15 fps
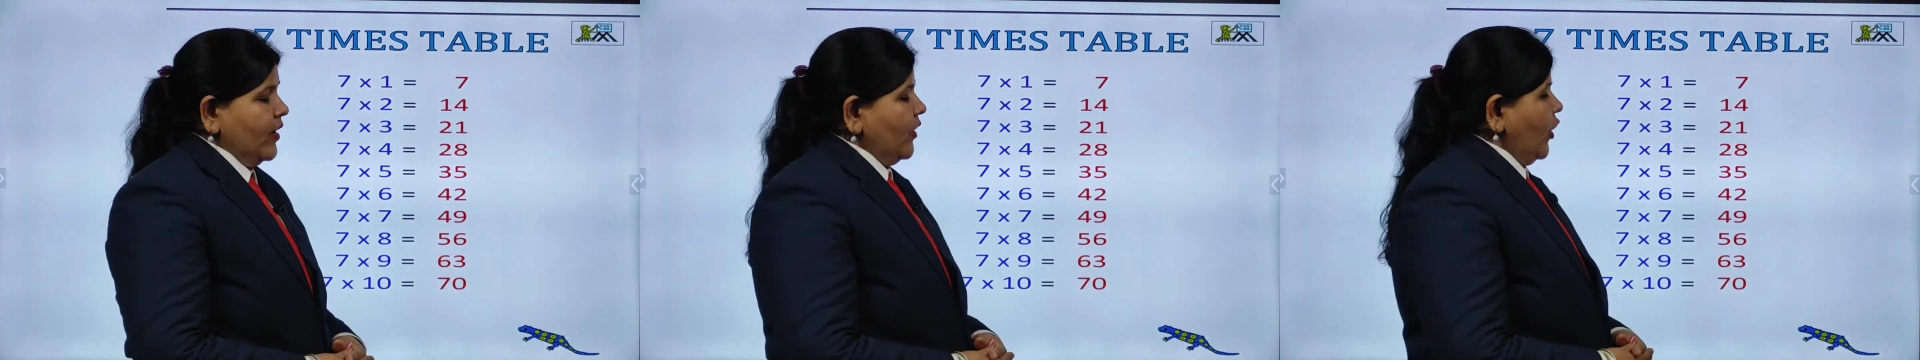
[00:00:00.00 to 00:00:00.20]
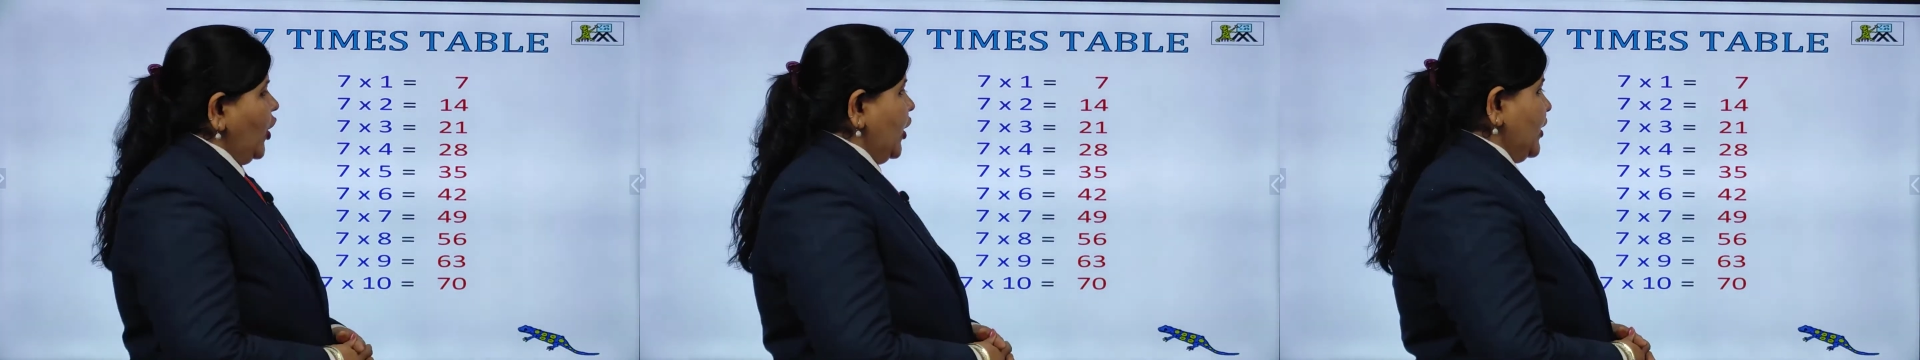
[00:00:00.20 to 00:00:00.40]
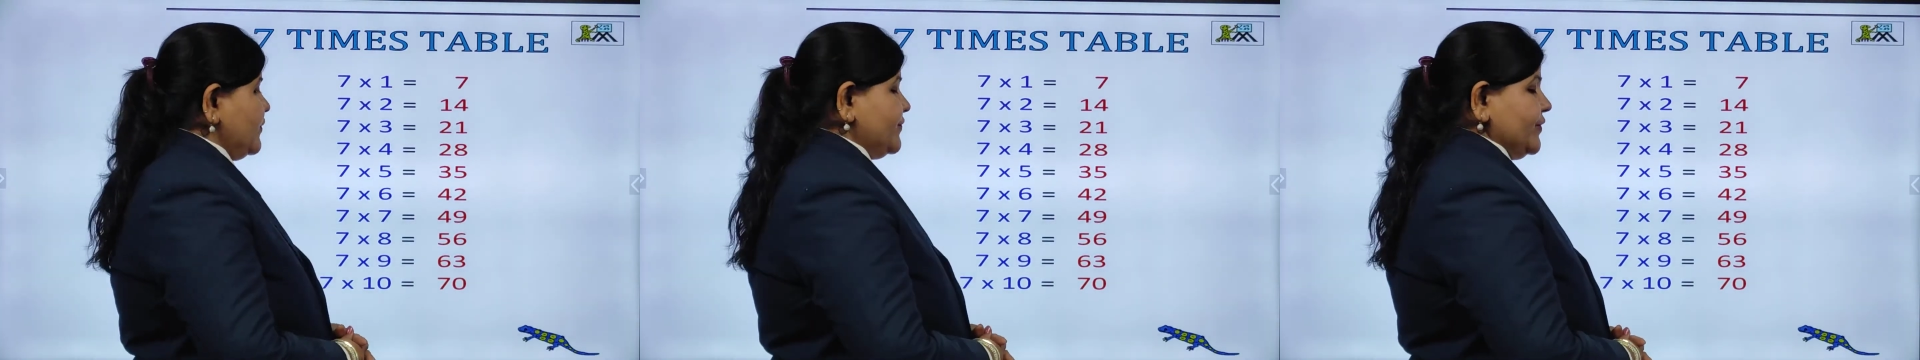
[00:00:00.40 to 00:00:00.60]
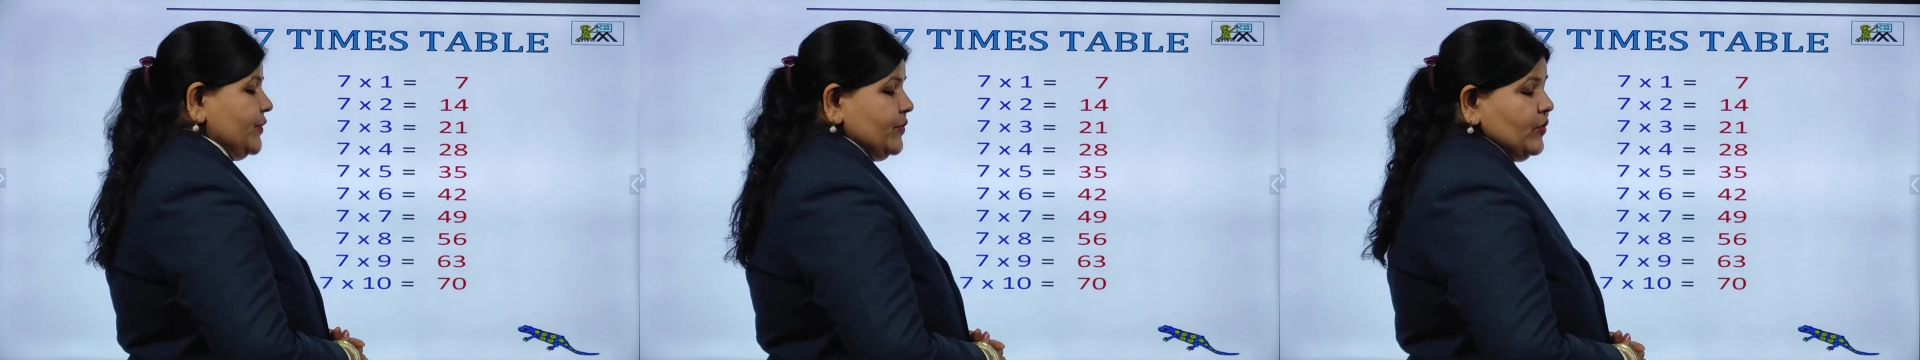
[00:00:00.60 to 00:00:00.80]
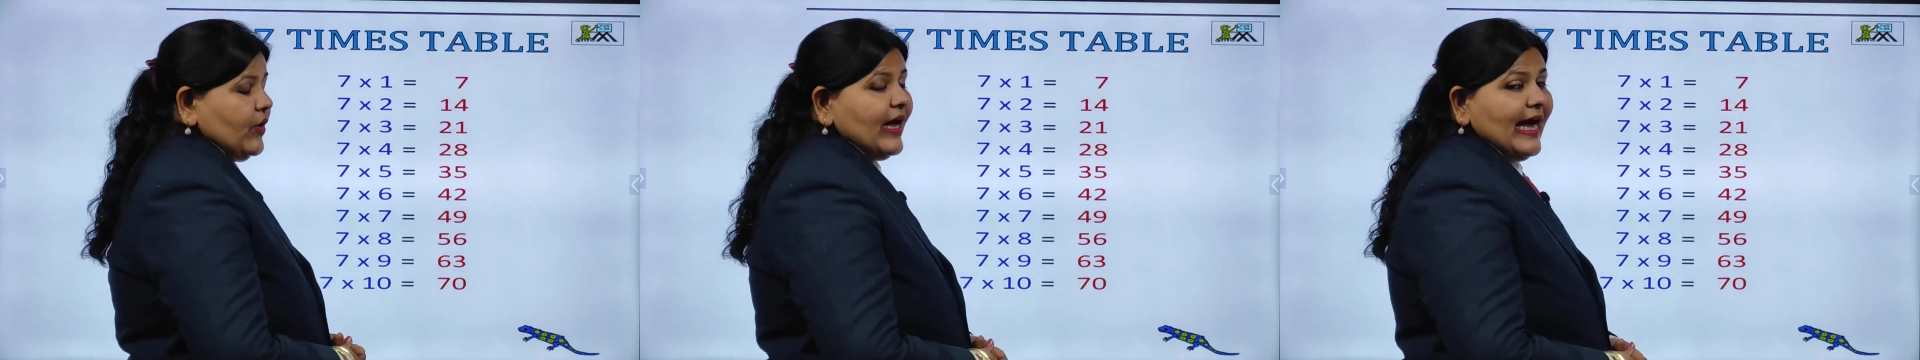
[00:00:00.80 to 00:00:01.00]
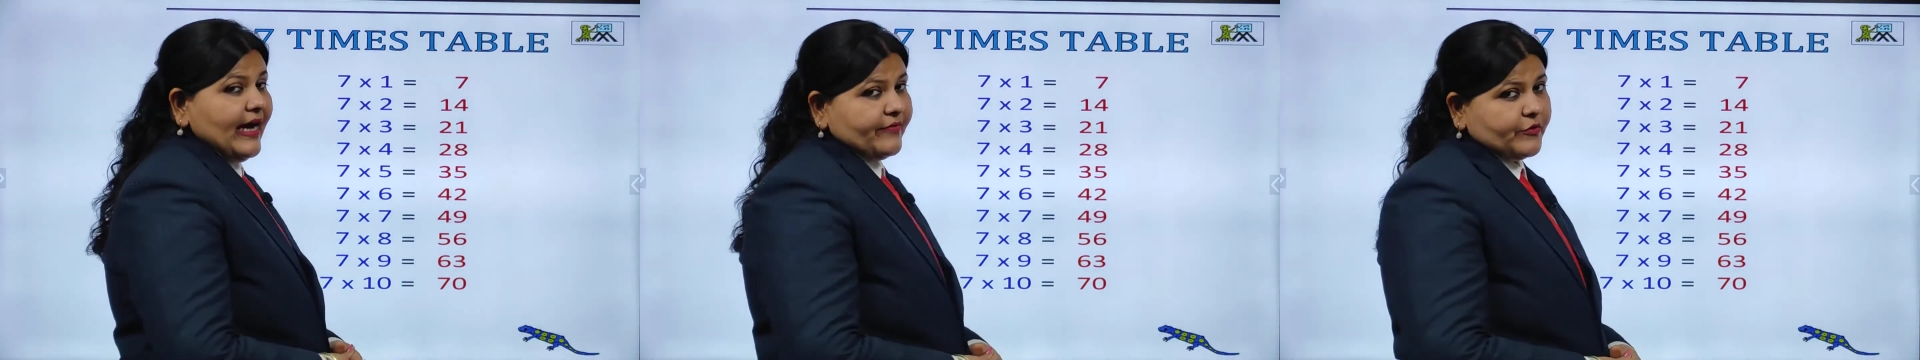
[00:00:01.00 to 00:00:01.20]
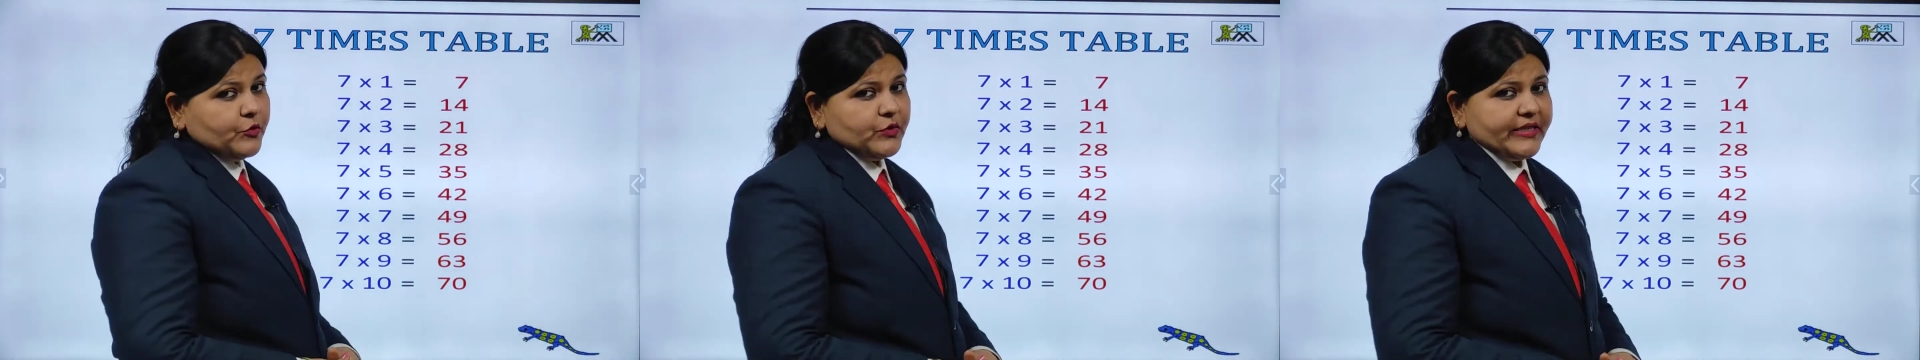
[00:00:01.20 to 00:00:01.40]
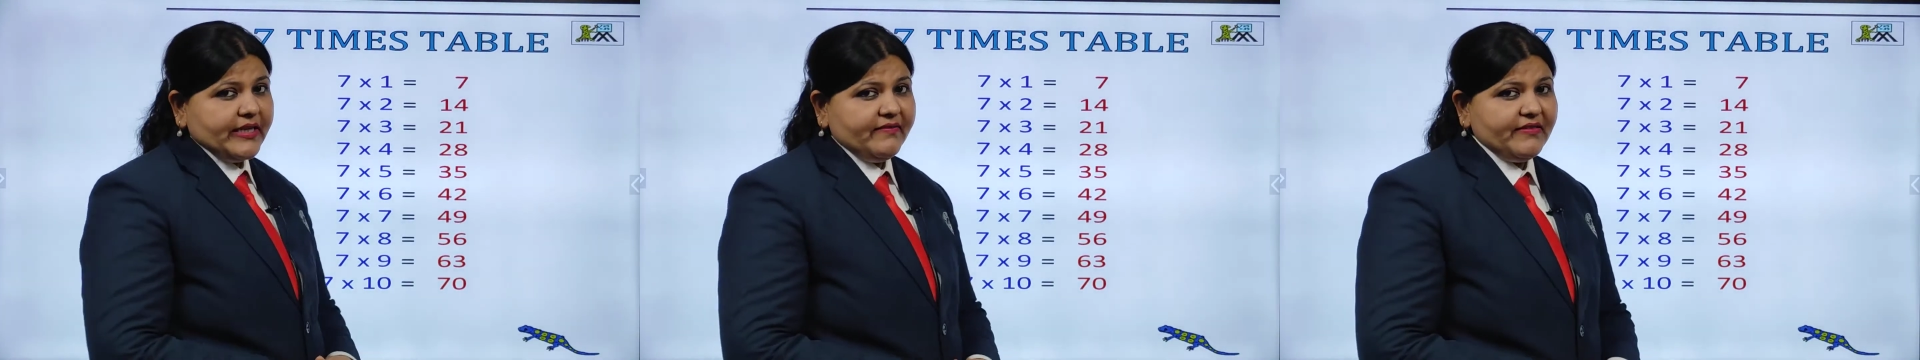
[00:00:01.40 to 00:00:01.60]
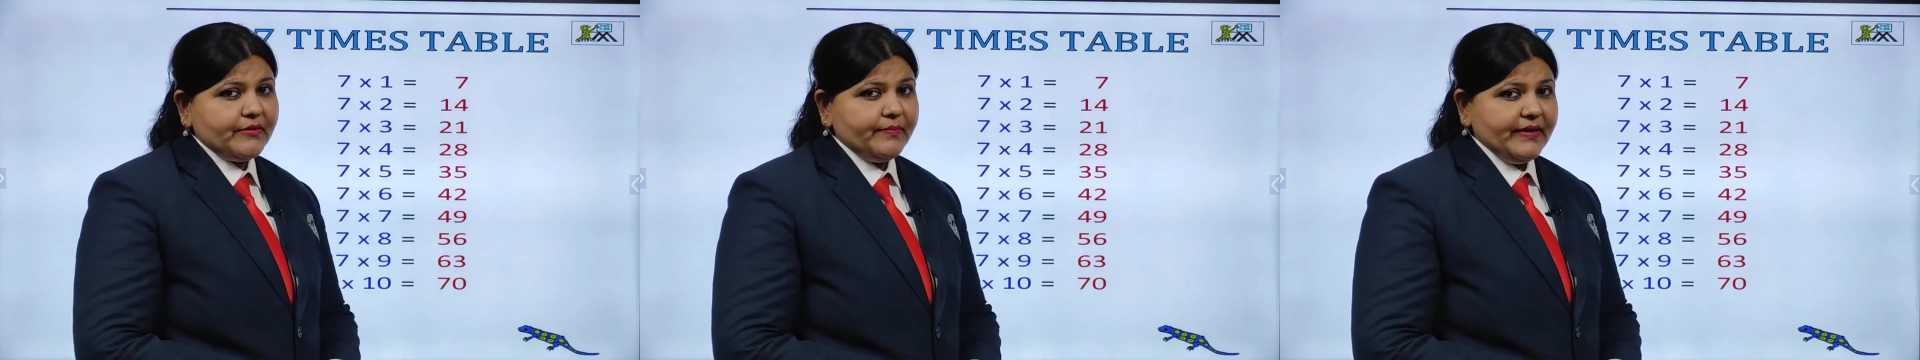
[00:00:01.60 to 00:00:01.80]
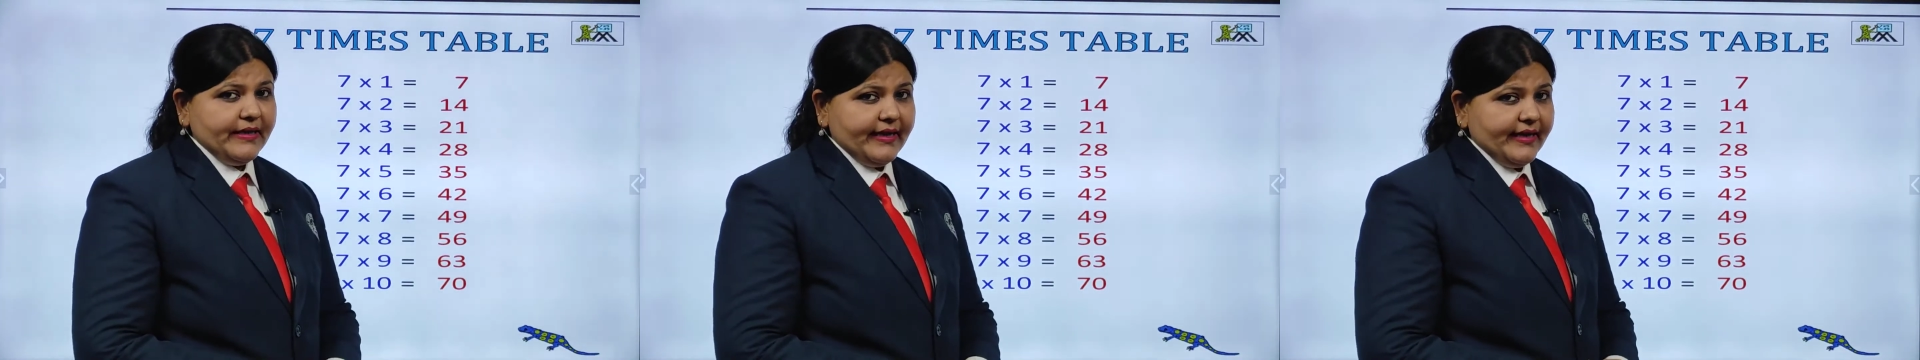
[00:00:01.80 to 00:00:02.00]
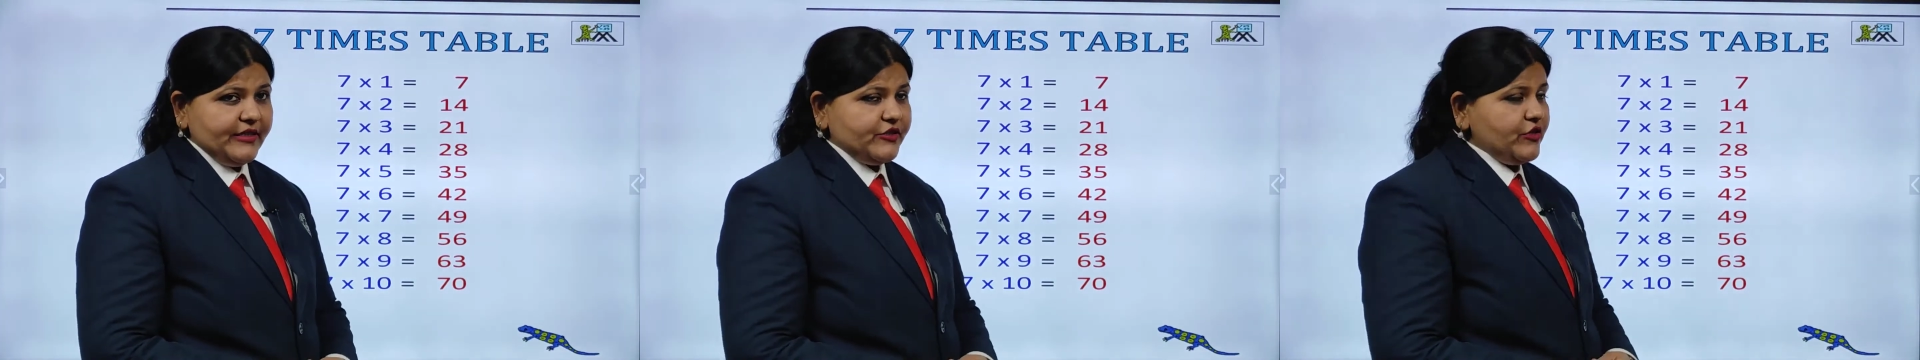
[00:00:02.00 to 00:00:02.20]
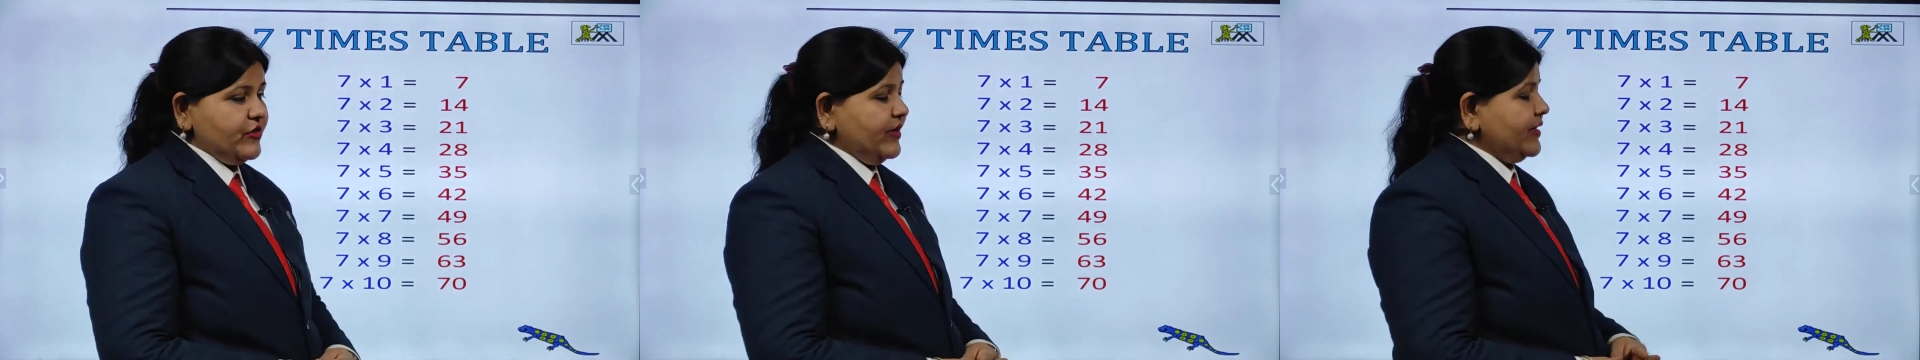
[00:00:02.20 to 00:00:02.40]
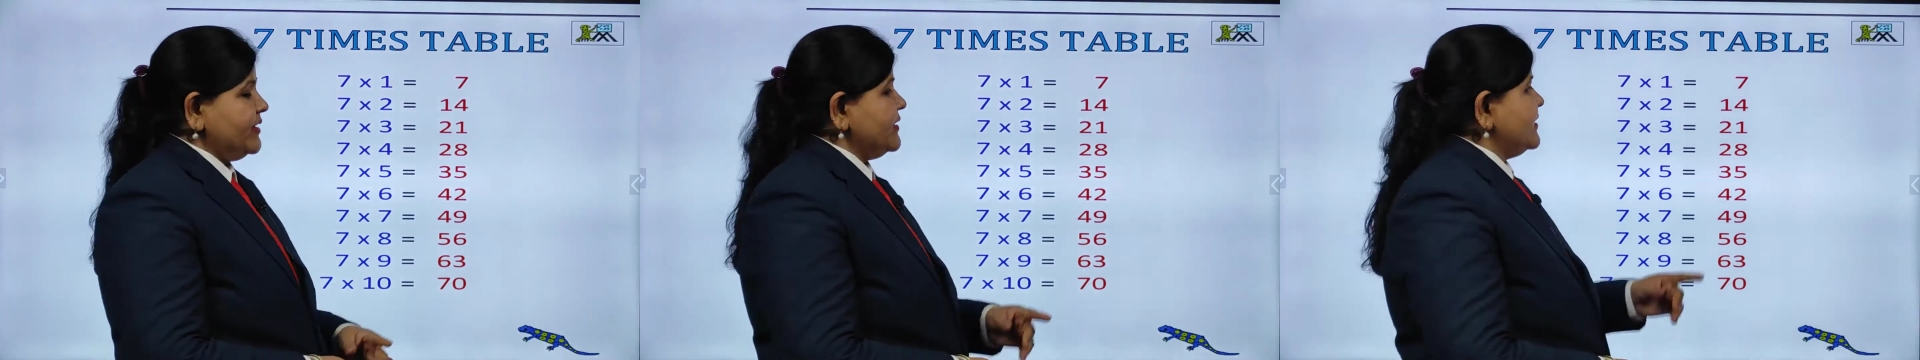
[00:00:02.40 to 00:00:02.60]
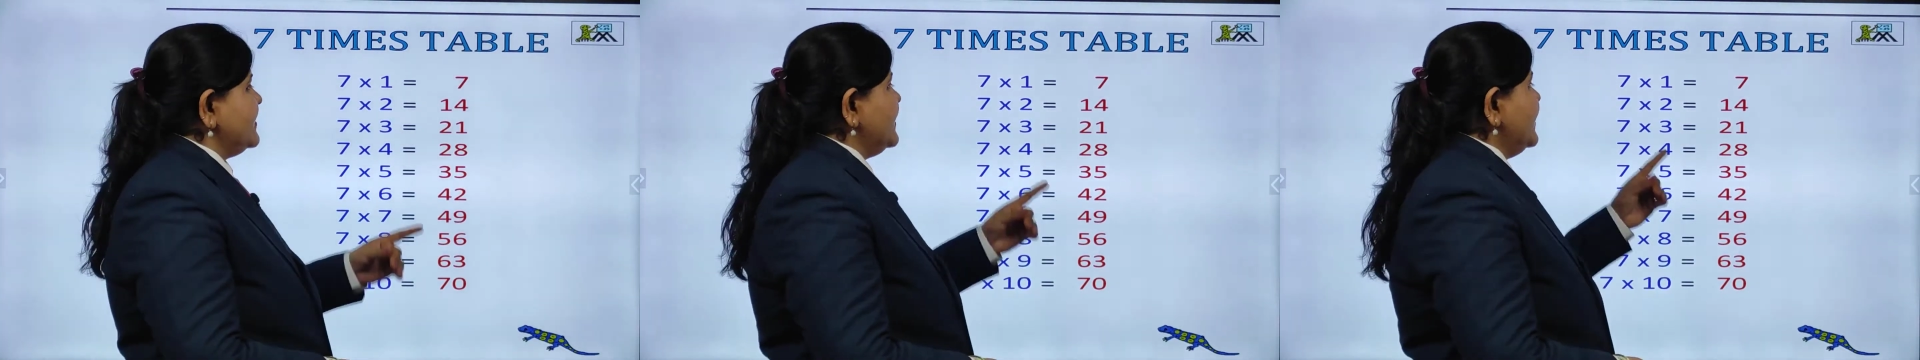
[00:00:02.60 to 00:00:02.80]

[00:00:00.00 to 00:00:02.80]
All of you have to say with me. Yes, children.